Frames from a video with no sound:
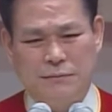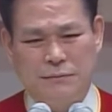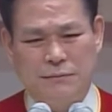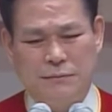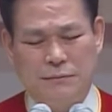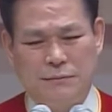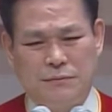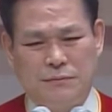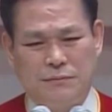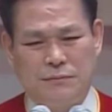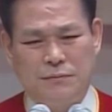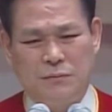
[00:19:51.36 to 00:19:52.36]
You will
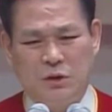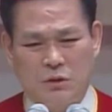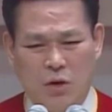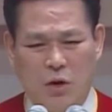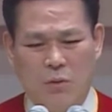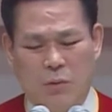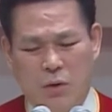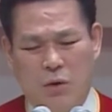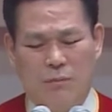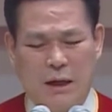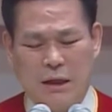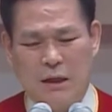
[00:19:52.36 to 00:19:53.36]
speak good words,
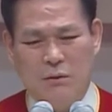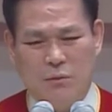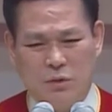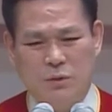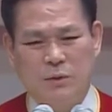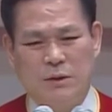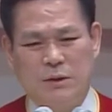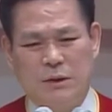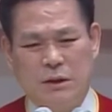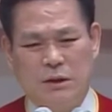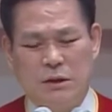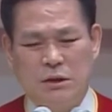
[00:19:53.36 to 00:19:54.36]
so you
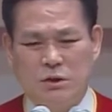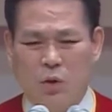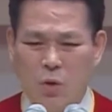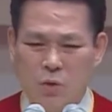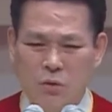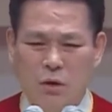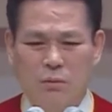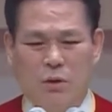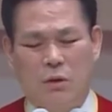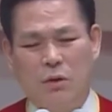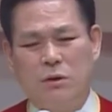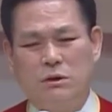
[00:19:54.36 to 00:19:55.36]
won't have any
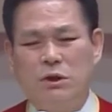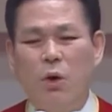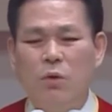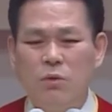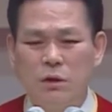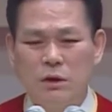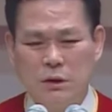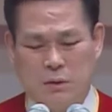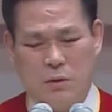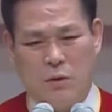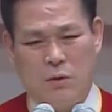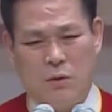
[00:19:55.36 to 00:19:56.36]
tests or trials.
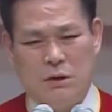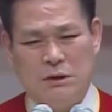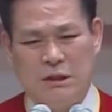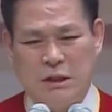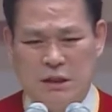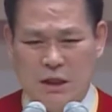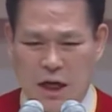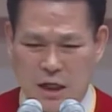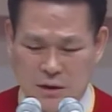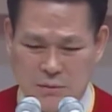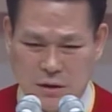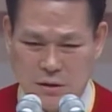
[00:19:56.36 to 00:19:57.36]

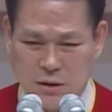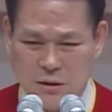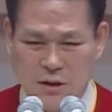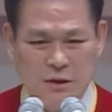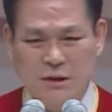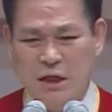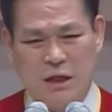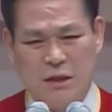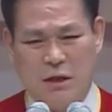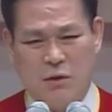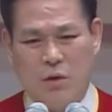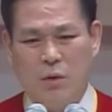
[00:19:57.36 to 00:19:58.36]
If anything like that
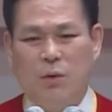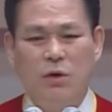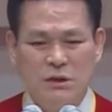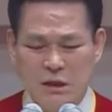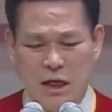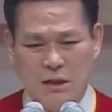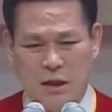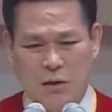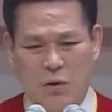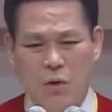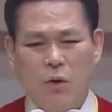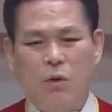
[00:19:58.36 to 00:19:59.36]
comes,
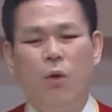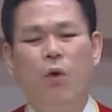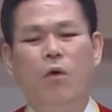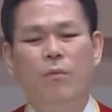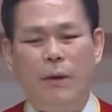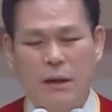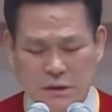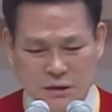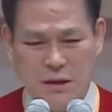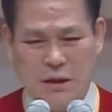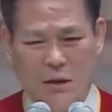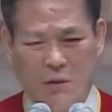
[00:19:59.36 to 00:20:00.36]
it is only a
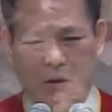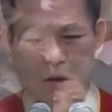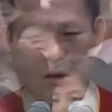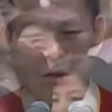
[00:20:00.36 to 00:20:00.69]
test for your